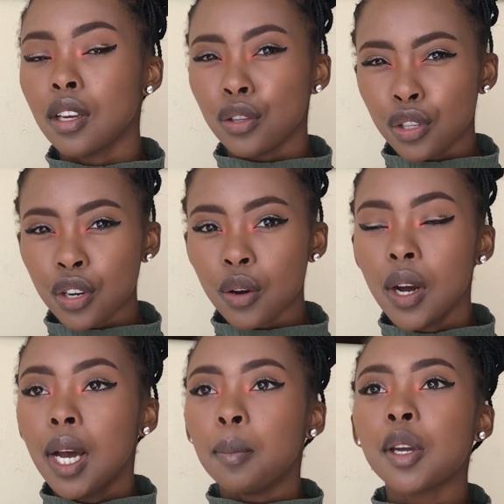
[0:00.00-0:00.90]
You know,
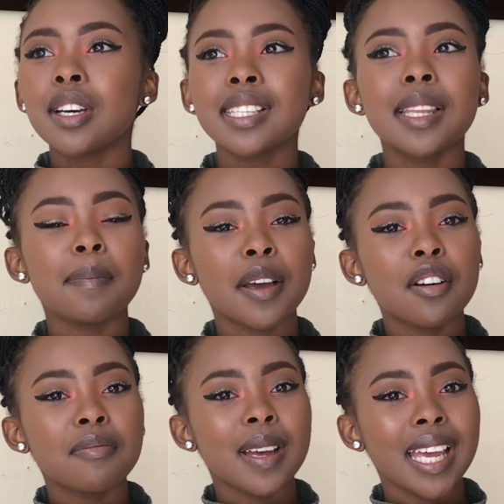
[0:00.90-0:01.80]
because at the back
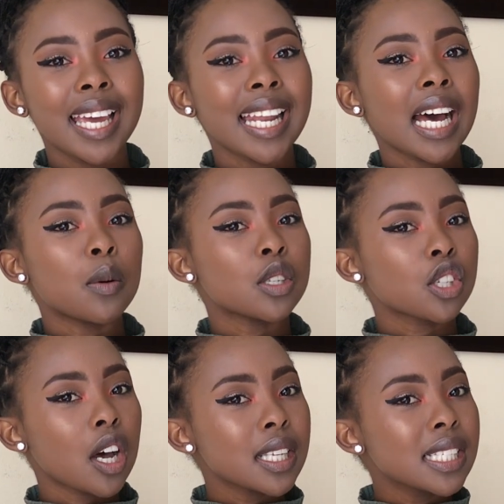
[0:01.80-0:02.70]
of my head, I was
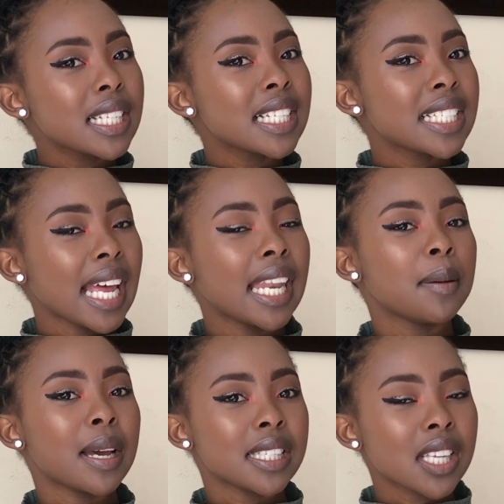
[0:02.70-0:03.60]
constantly telling
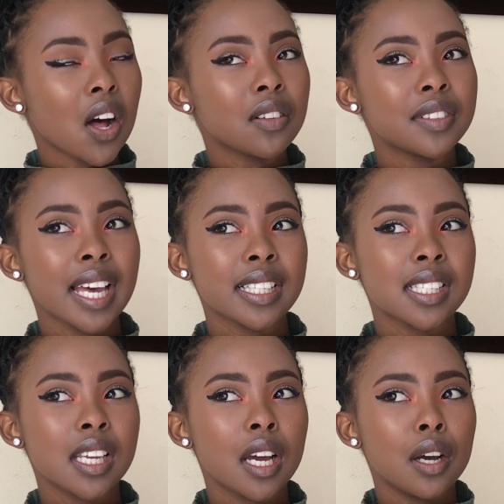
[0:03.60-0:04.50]
myself
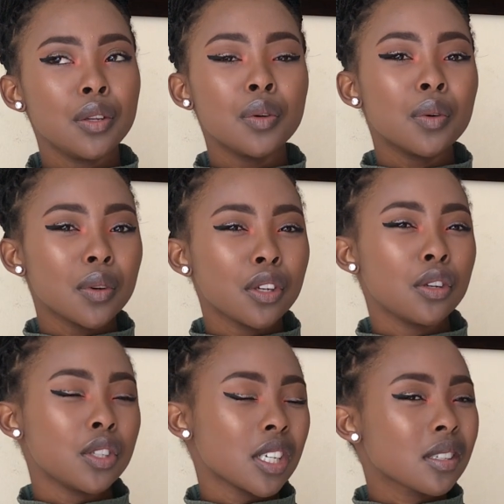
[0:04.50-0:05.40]
that you're
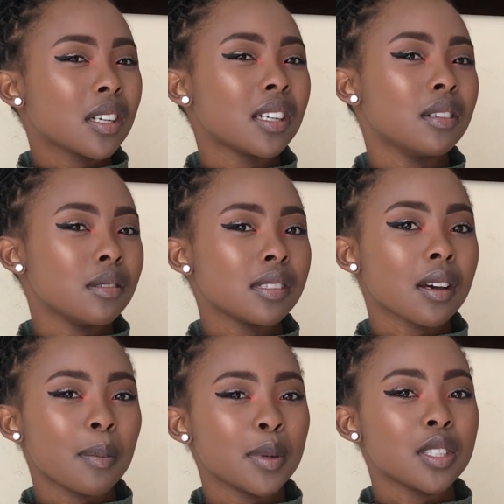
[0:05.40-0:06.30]
just gonna lose the
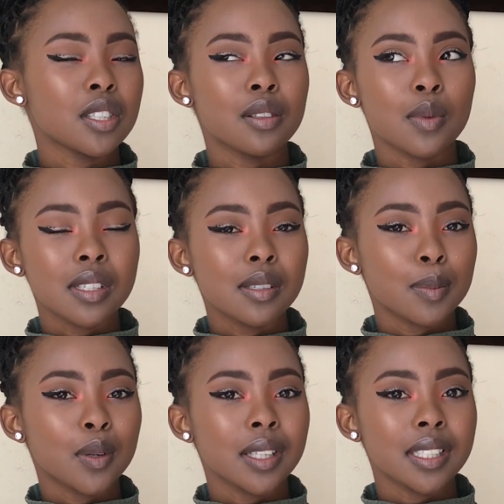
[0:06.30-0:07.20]
competition. What's the
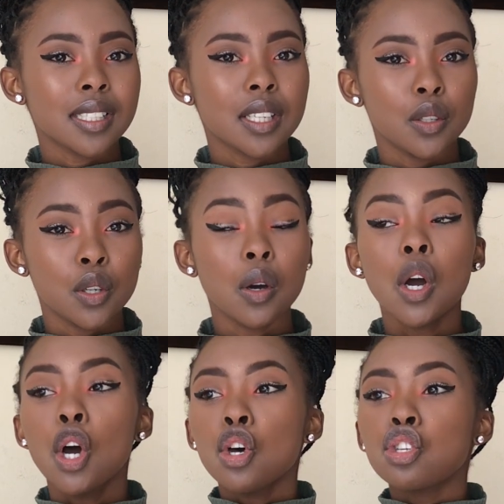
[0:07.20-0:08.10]
point? You know?
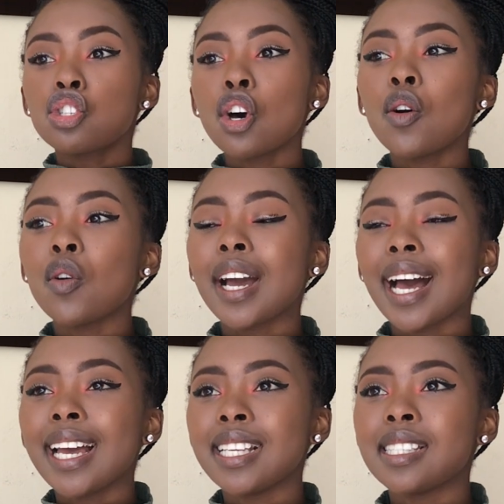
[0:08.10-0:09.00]
So
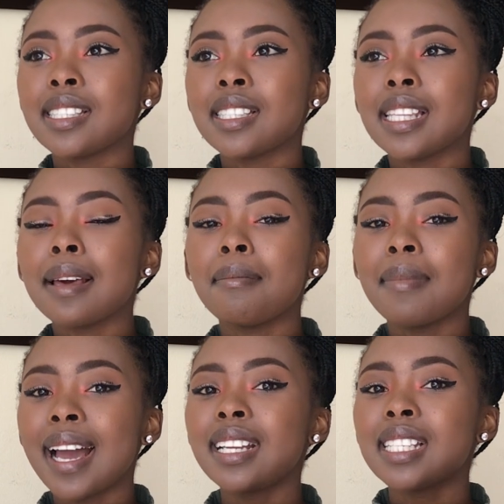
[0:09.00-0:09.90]
guys, the
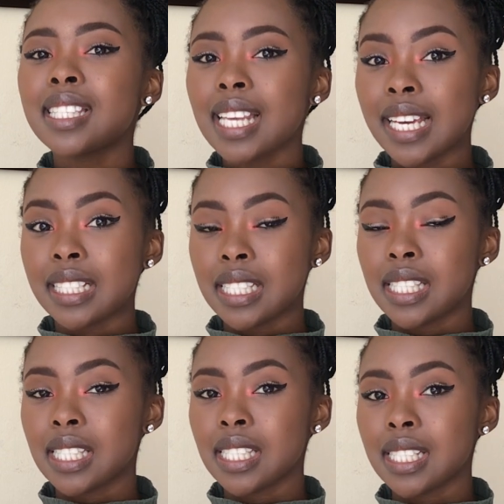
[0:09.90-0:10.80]

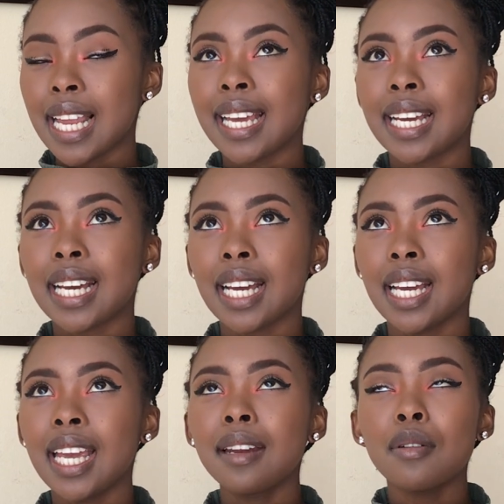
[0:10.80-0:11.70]
mindset, like
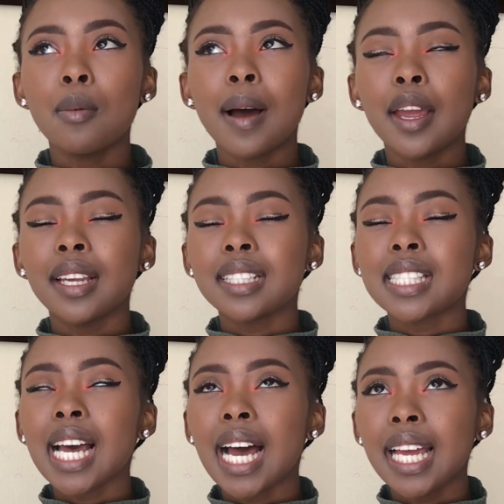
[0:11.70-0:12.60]
in my
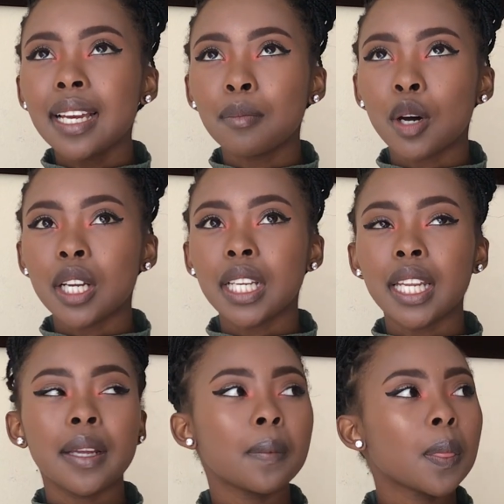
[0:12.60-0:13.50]
entire
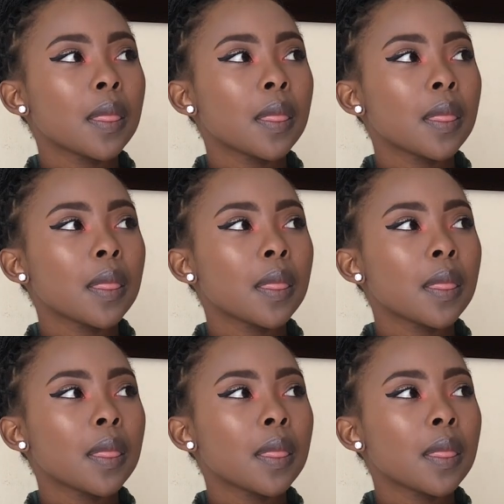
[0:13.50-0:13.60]
modeling